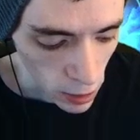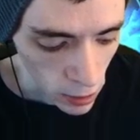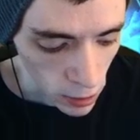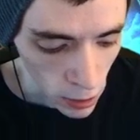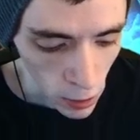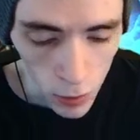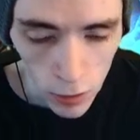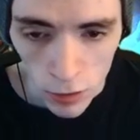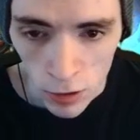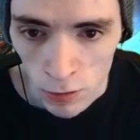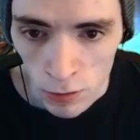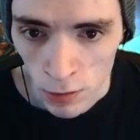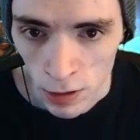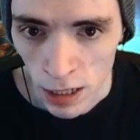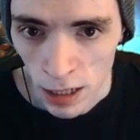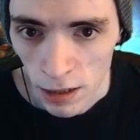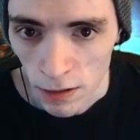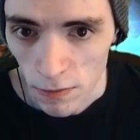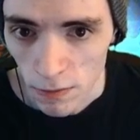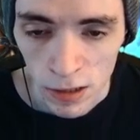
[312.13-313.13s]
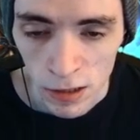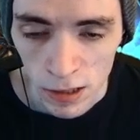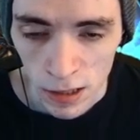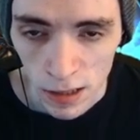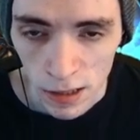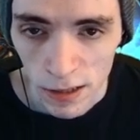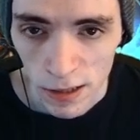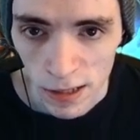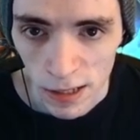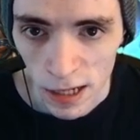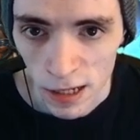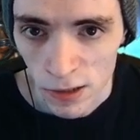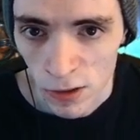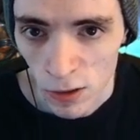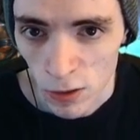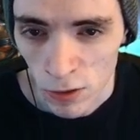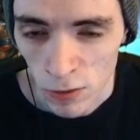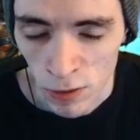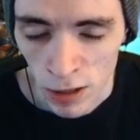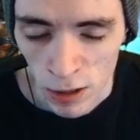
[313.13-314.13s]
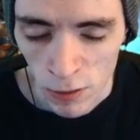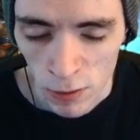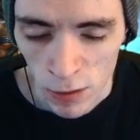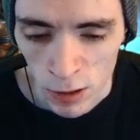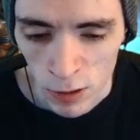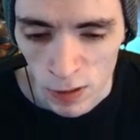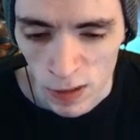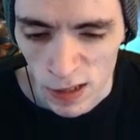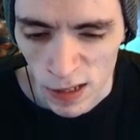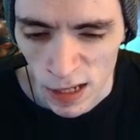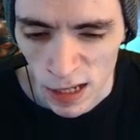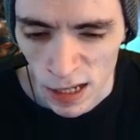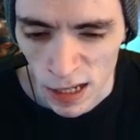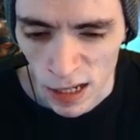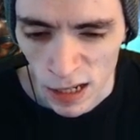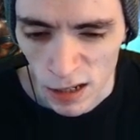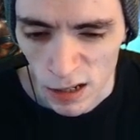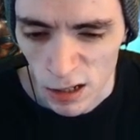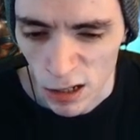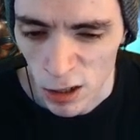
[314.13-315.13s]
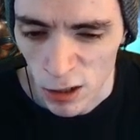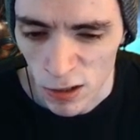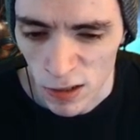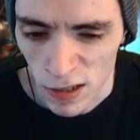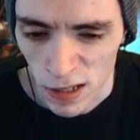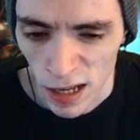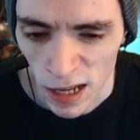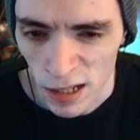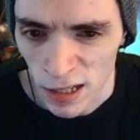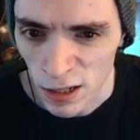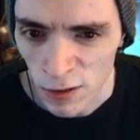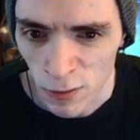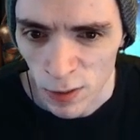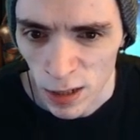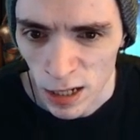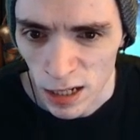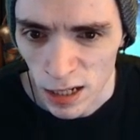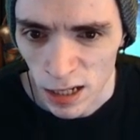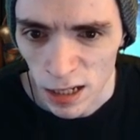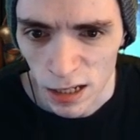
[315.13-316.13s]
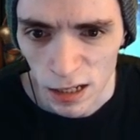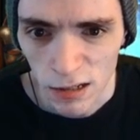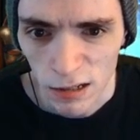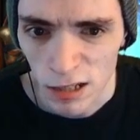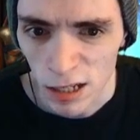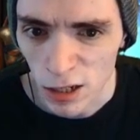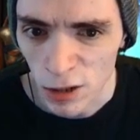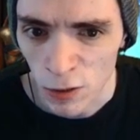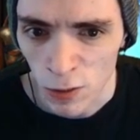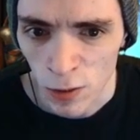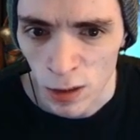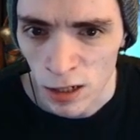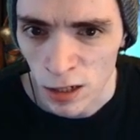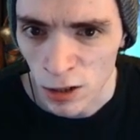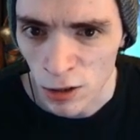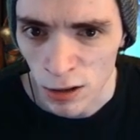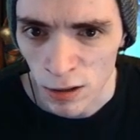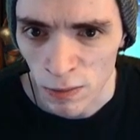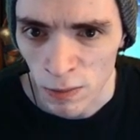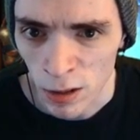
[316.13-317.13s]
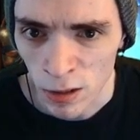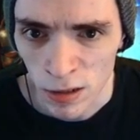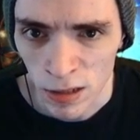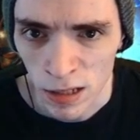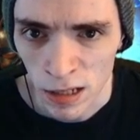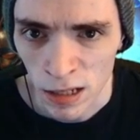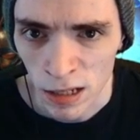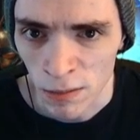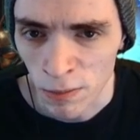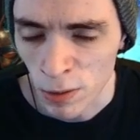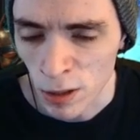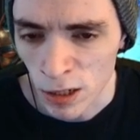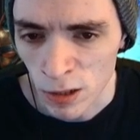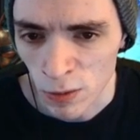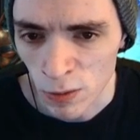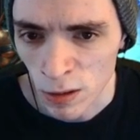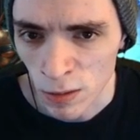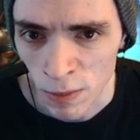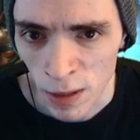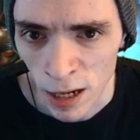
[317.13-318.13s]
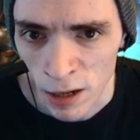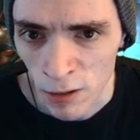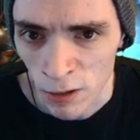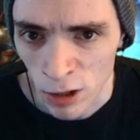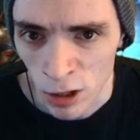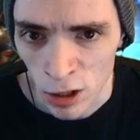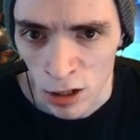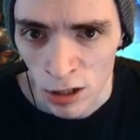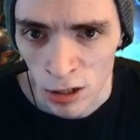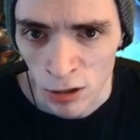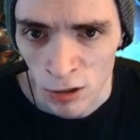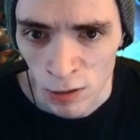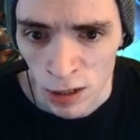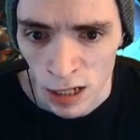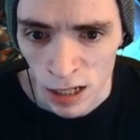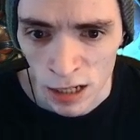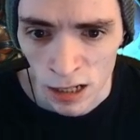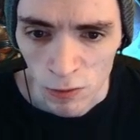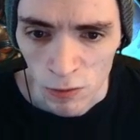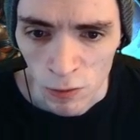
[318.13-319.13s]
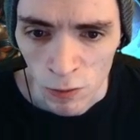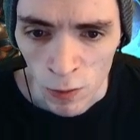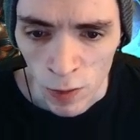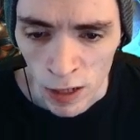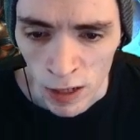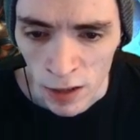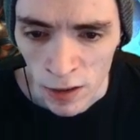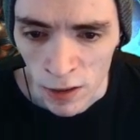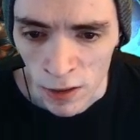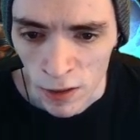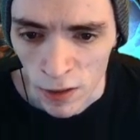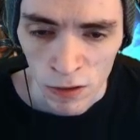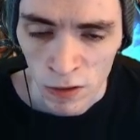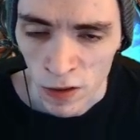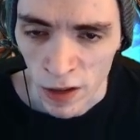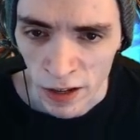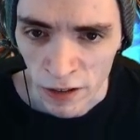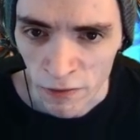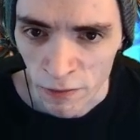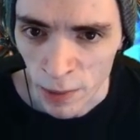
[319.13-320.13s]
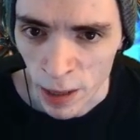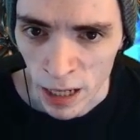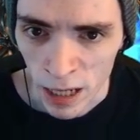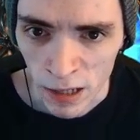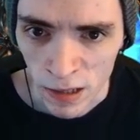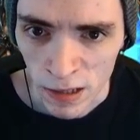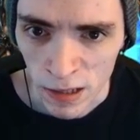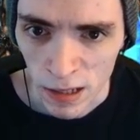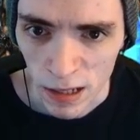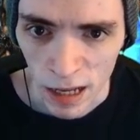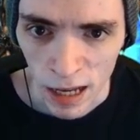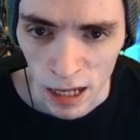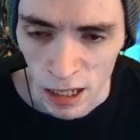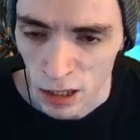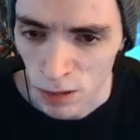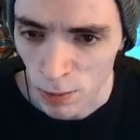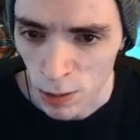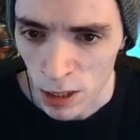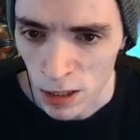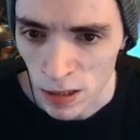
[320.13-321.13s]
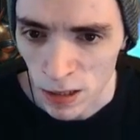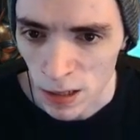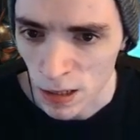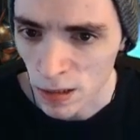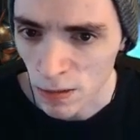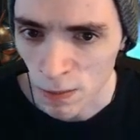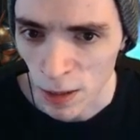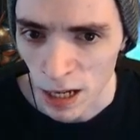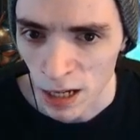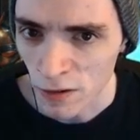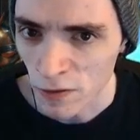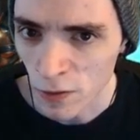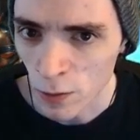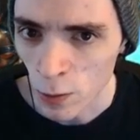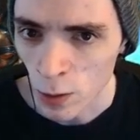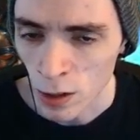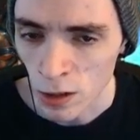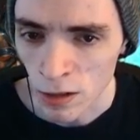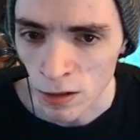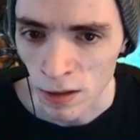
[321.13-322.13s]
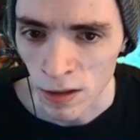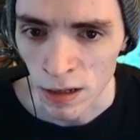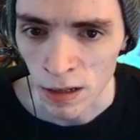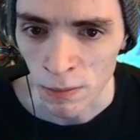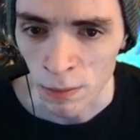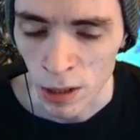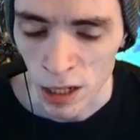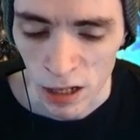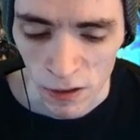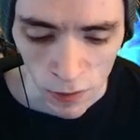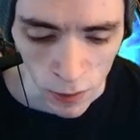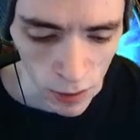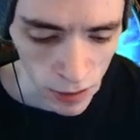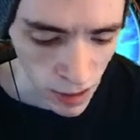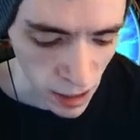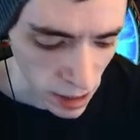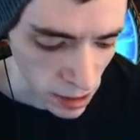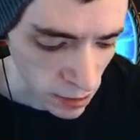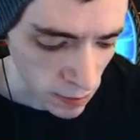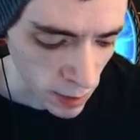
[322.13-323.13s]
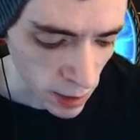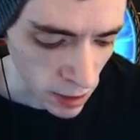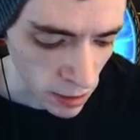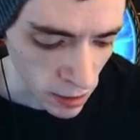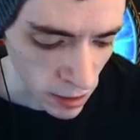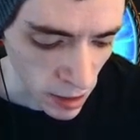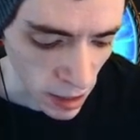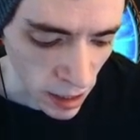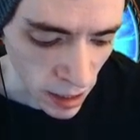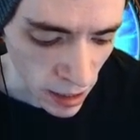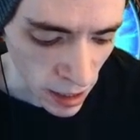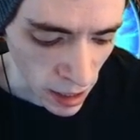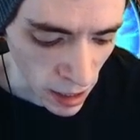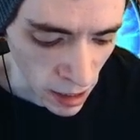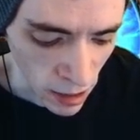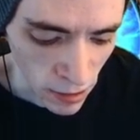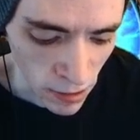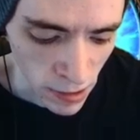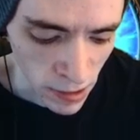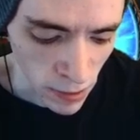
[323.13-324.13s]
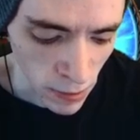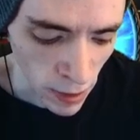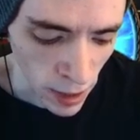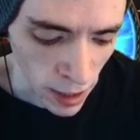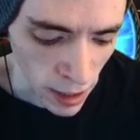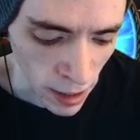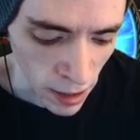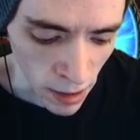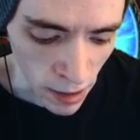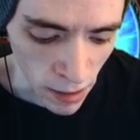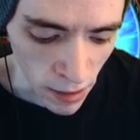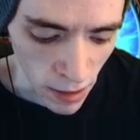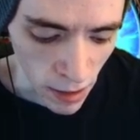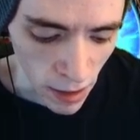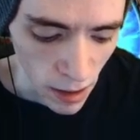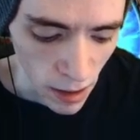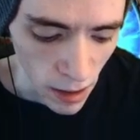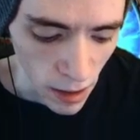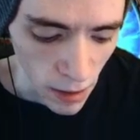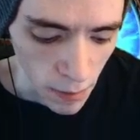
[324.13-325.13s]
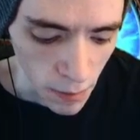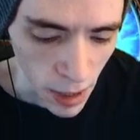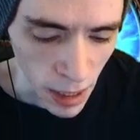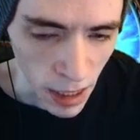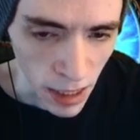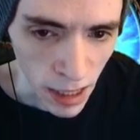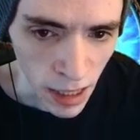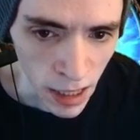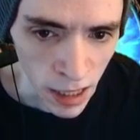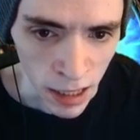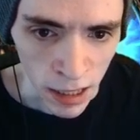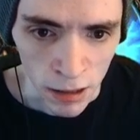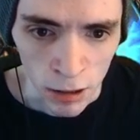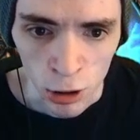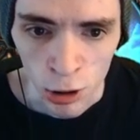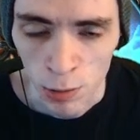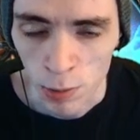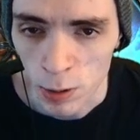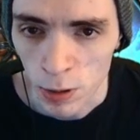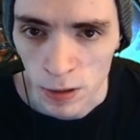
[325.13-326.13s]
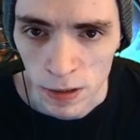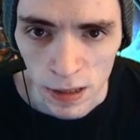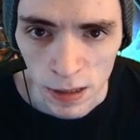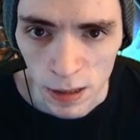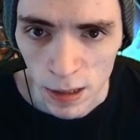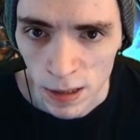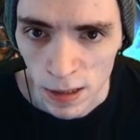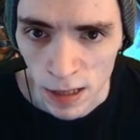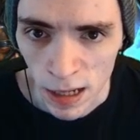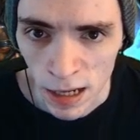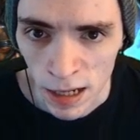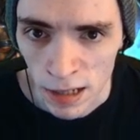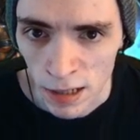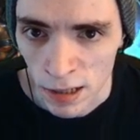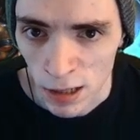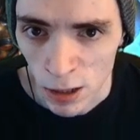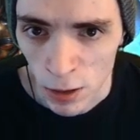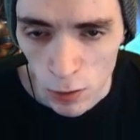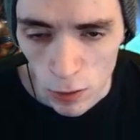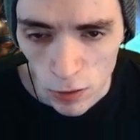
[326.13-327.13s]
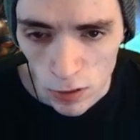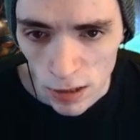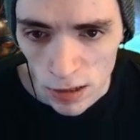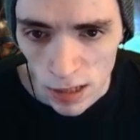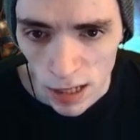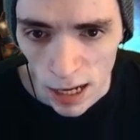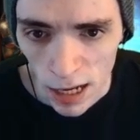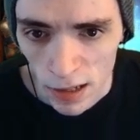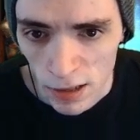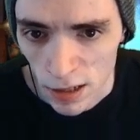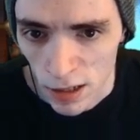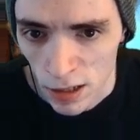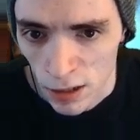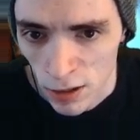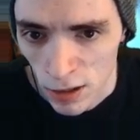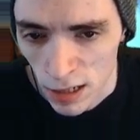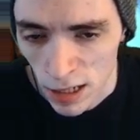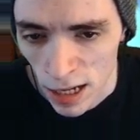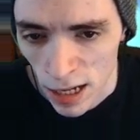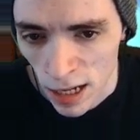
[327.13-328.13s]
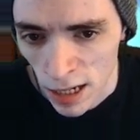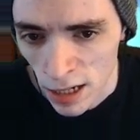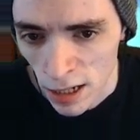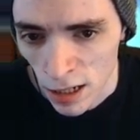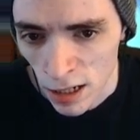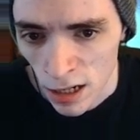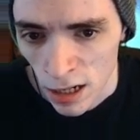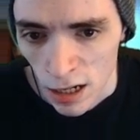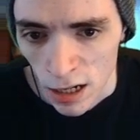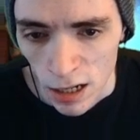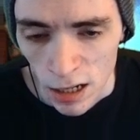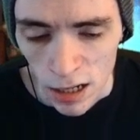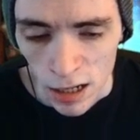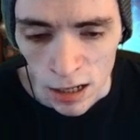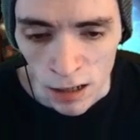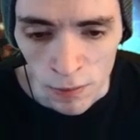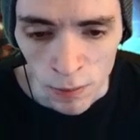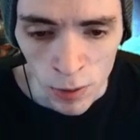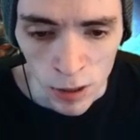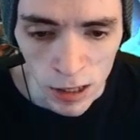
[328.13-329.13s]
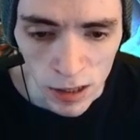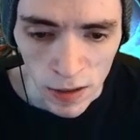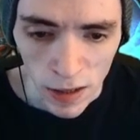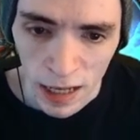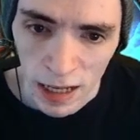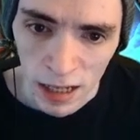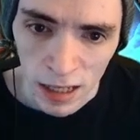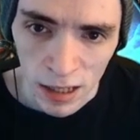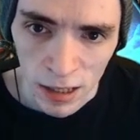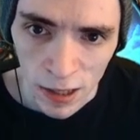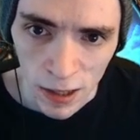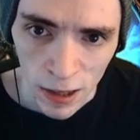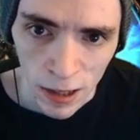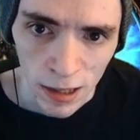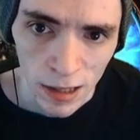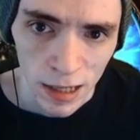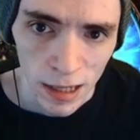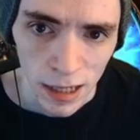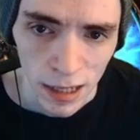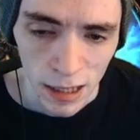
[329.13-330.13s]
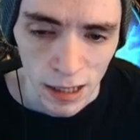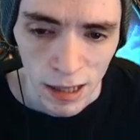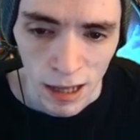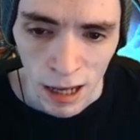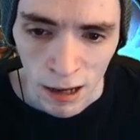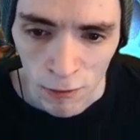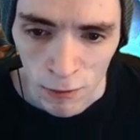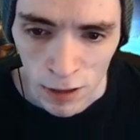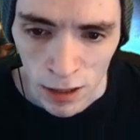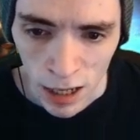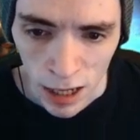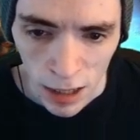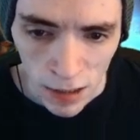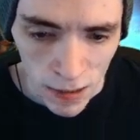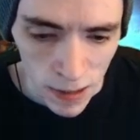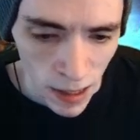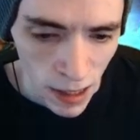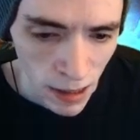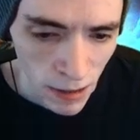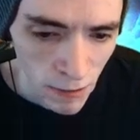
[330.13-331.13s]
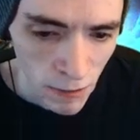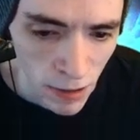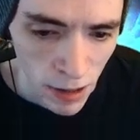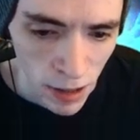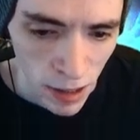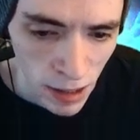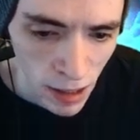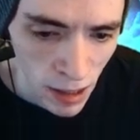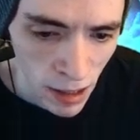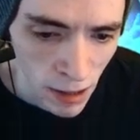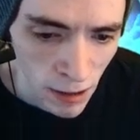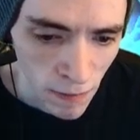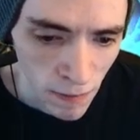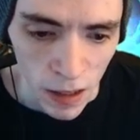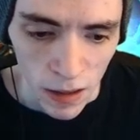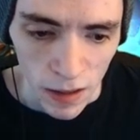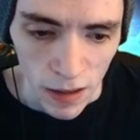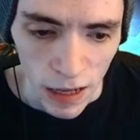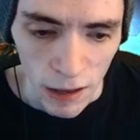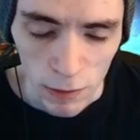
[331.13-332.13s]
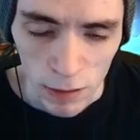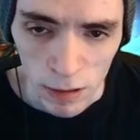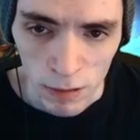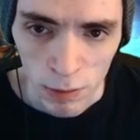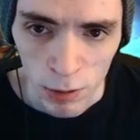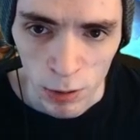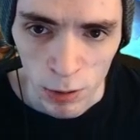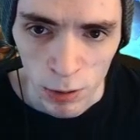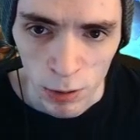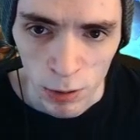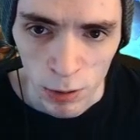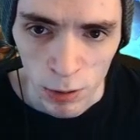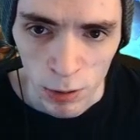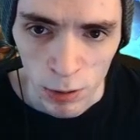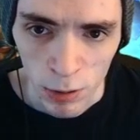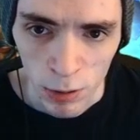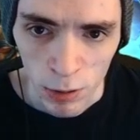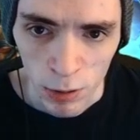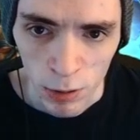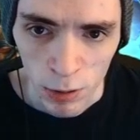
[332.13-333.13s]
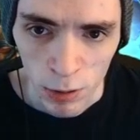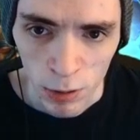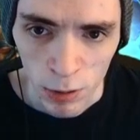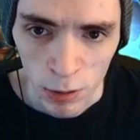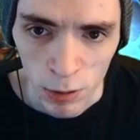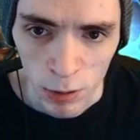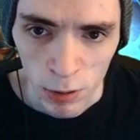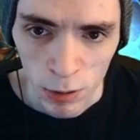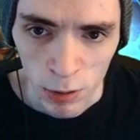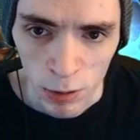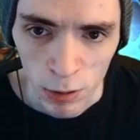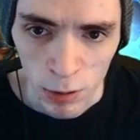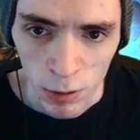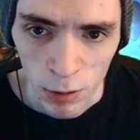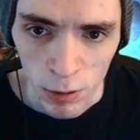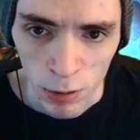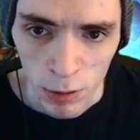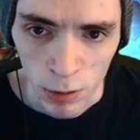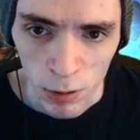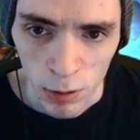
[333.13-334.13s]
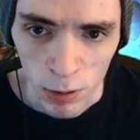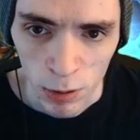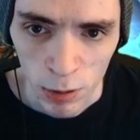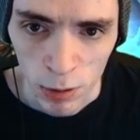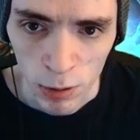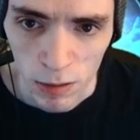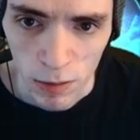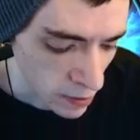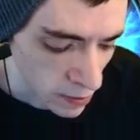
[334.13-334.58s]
Gold Ring, synthesized gold ring, which was a Curse Ellie Weak tier 1 crit multi +1 power charge ring with life-based explicits made for the Blade Vortex build. And then I also had made a triple synthesized cold cast on crit dagger pretty late into the league. That one has not really, that one's pretty much gone even with how much I've made off of it so